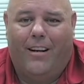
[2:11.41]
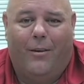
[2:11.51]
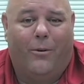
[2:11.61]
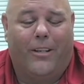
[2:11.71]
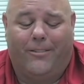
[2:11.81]

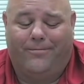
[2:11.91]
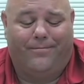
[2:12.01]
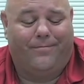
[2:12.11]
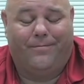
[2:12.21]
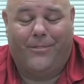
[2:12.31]
What a
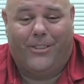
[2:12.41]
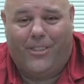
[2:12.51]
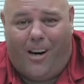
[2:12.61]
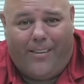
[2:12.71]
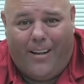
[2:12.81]

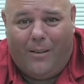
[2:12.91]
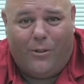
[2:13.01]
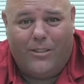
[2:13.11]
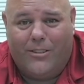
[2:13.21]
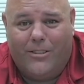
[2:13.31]
shock that
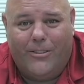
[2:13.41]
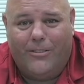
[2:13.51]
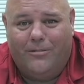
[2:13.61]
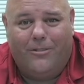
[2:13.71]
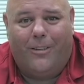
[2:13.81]
was too.